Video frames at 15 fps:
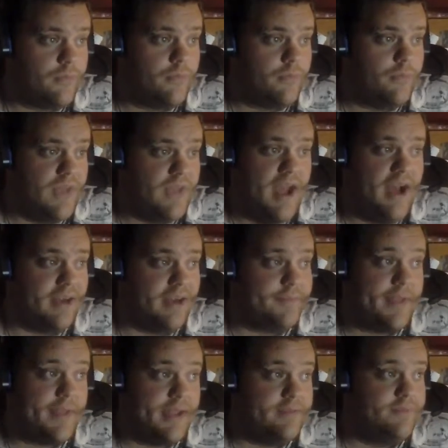Yeah,
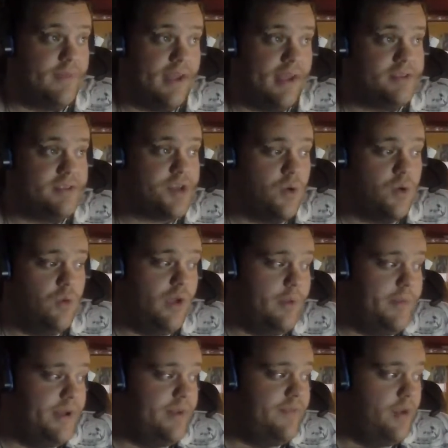and so, I
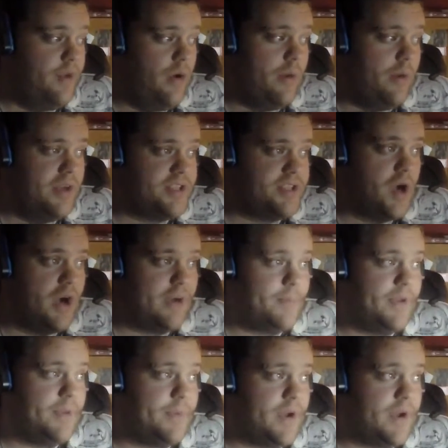mean, I'm going to talk a
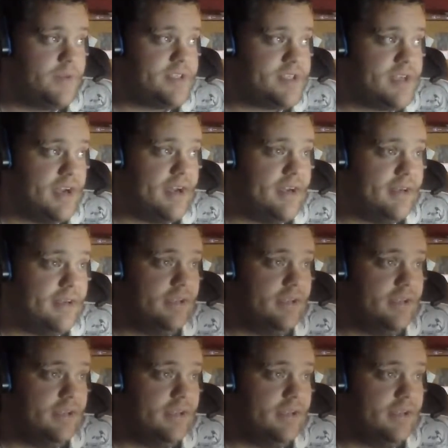bit about, I